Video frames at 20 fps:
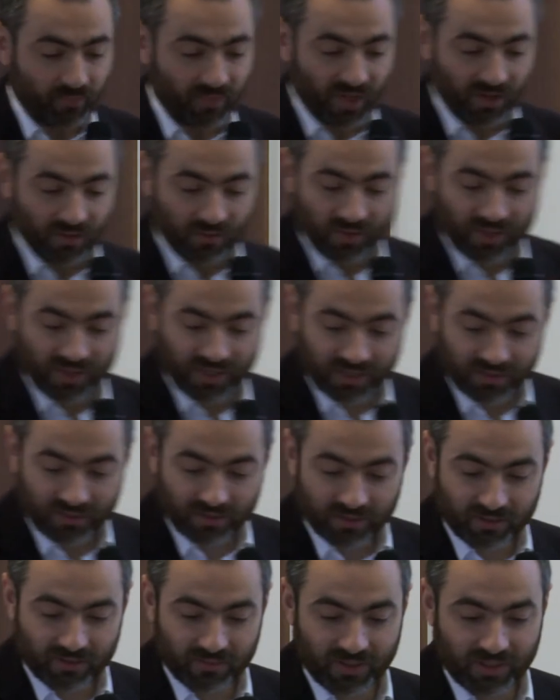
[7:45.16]
we can
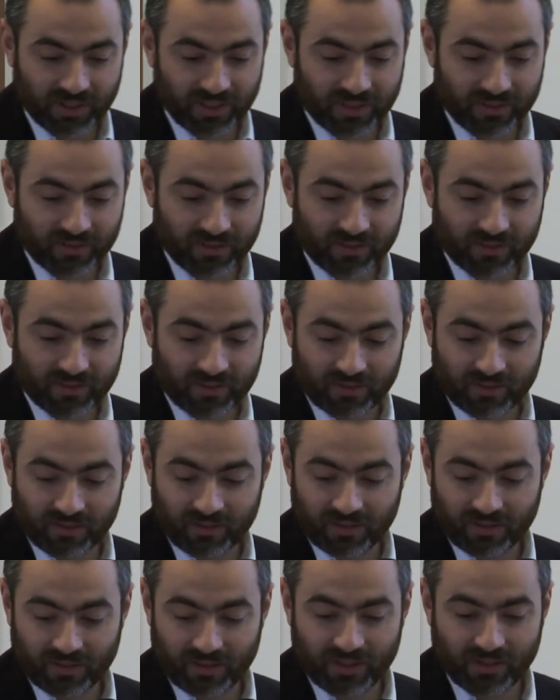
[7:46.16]

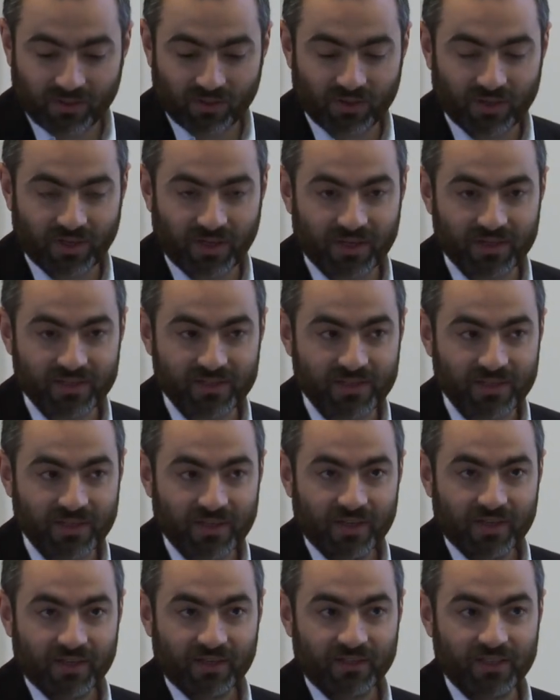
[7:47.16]
recognize
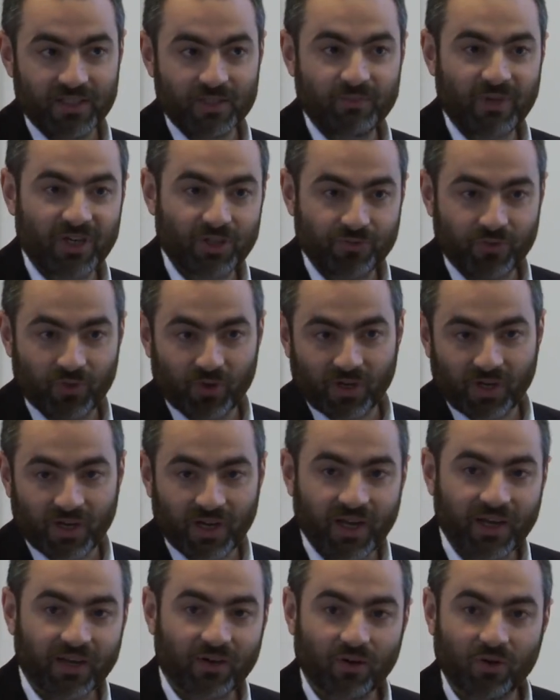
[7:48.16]
this
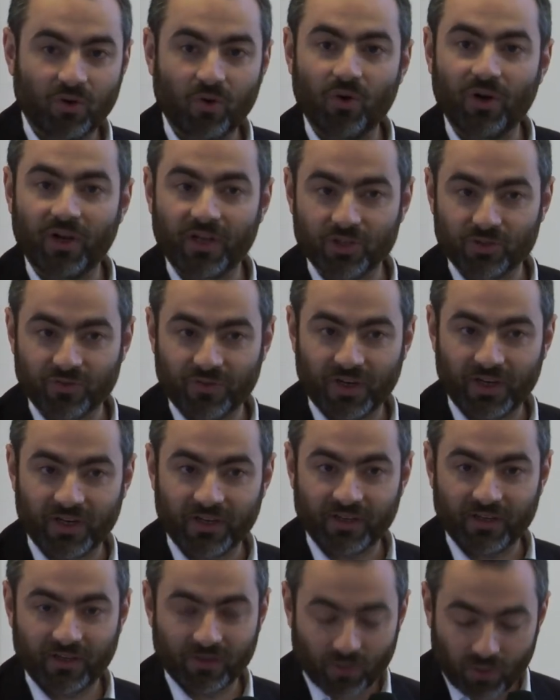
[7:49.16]
patchwork-like or
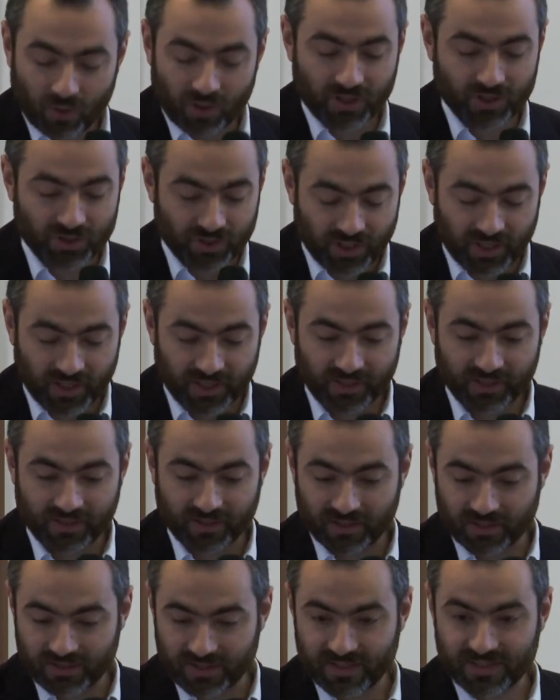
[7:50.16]

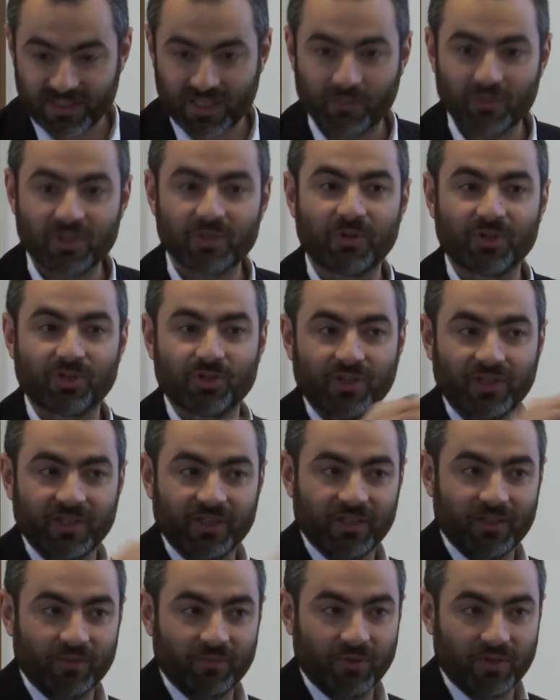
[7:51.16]
collage-like system, especially
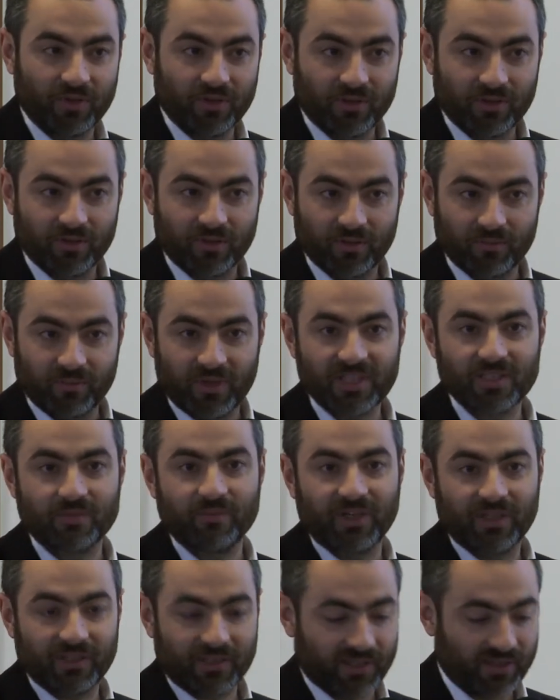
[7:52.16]
in the
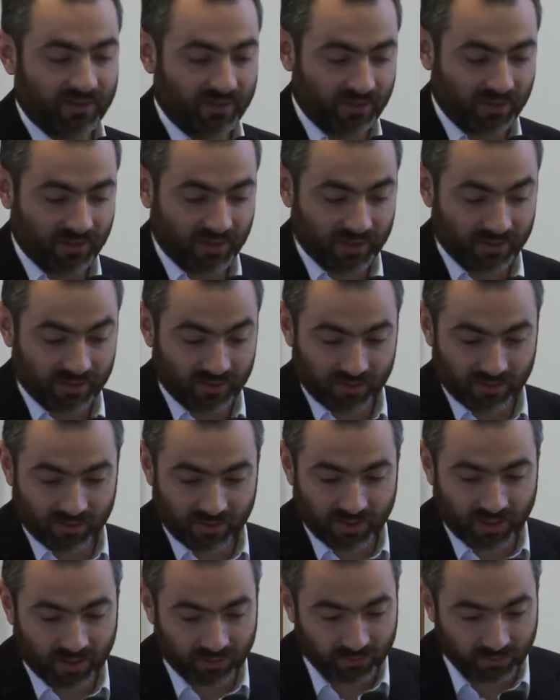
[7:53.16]
basement and the
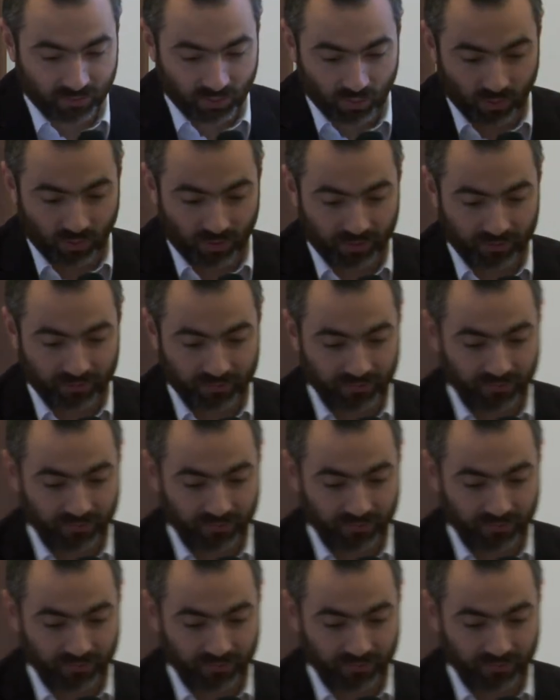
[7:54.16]
ground floor.